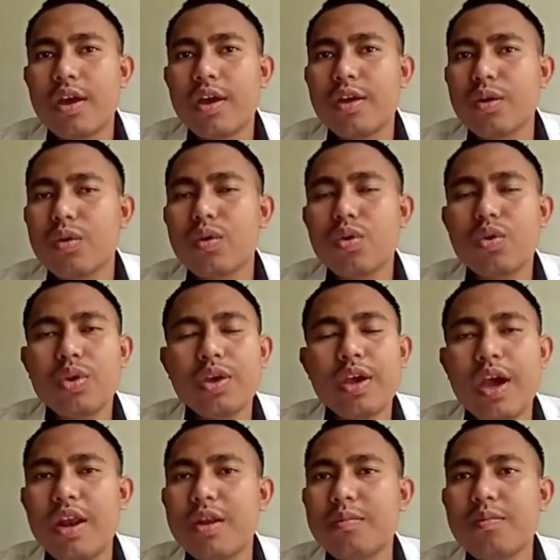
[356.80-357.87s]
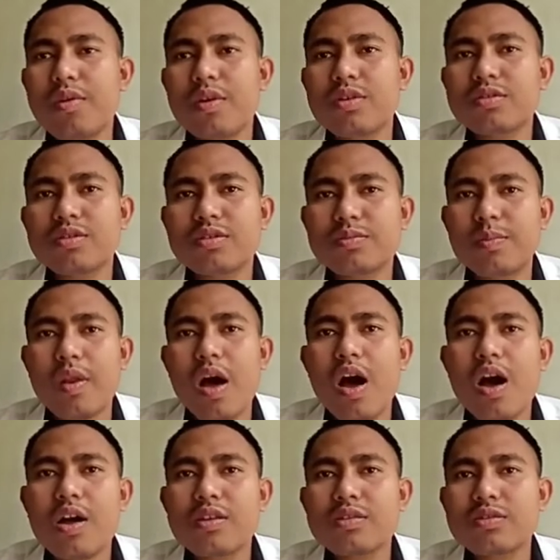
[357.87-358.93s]
including animals,
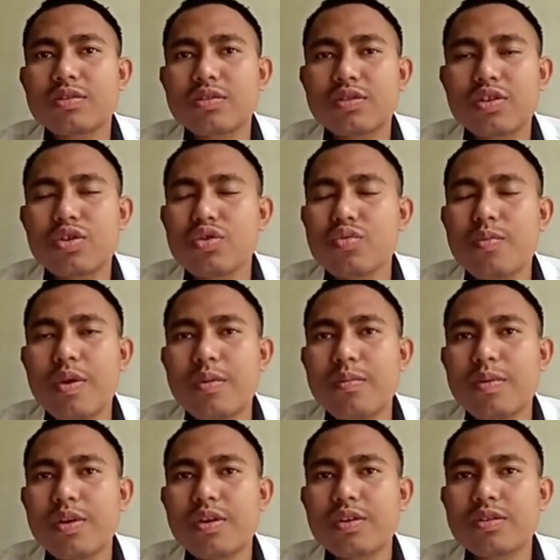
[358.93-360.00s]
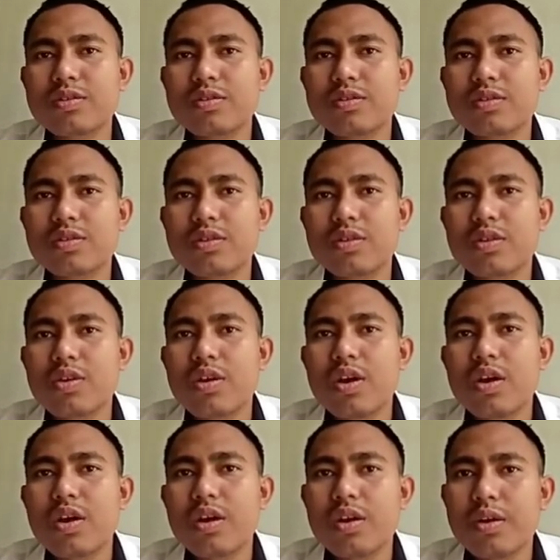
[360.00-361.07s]
plants, human beings.
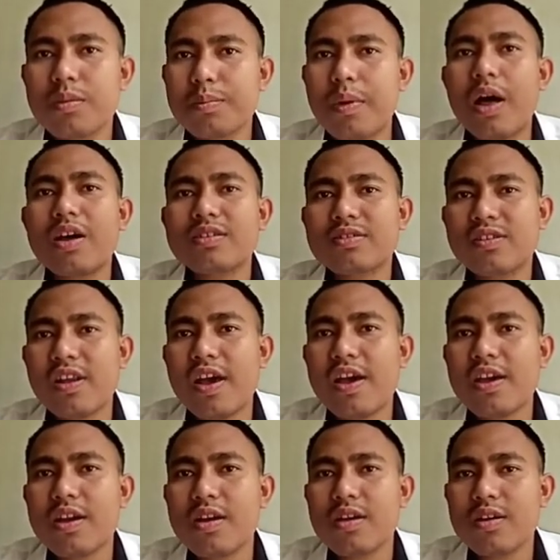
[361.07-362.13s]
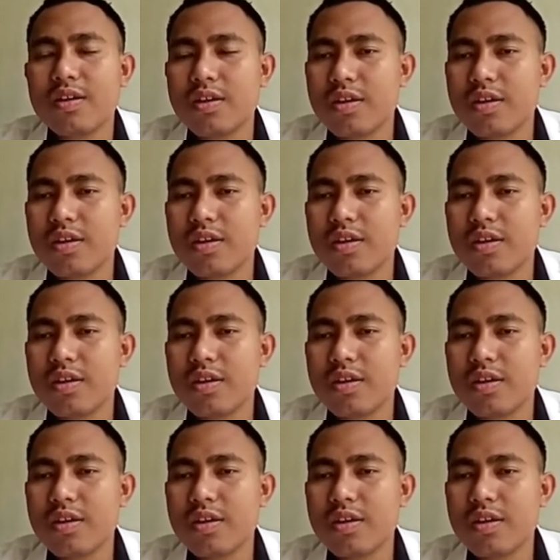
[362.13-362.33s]
Plants like